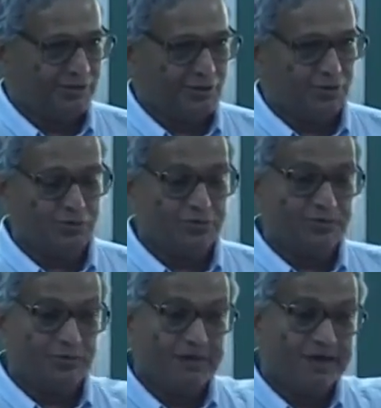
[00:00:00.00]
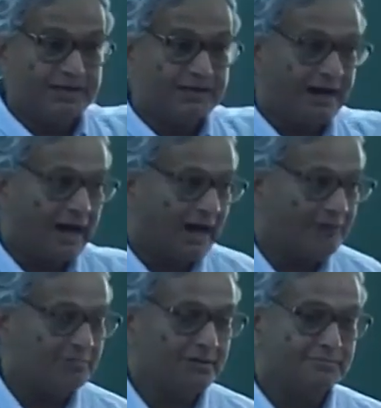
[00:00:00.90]
You do not vary the
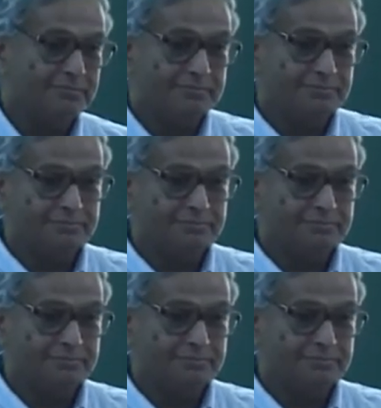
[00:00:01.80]
RPM